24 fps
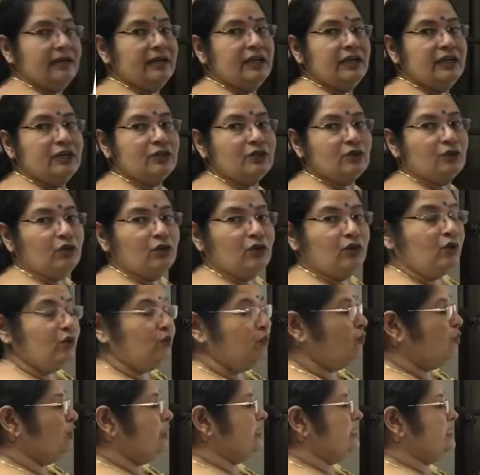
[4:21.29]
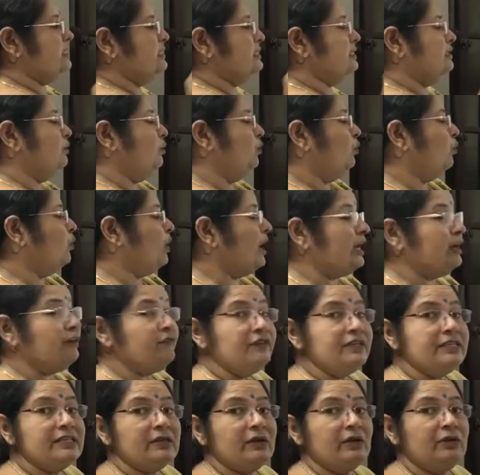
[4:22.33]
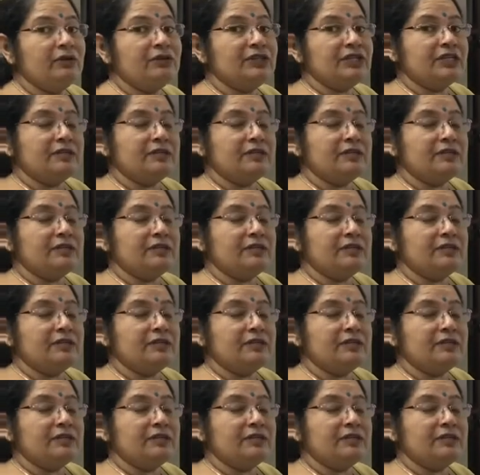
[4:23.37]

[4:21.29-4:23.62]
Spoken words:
So what is one of the solutions?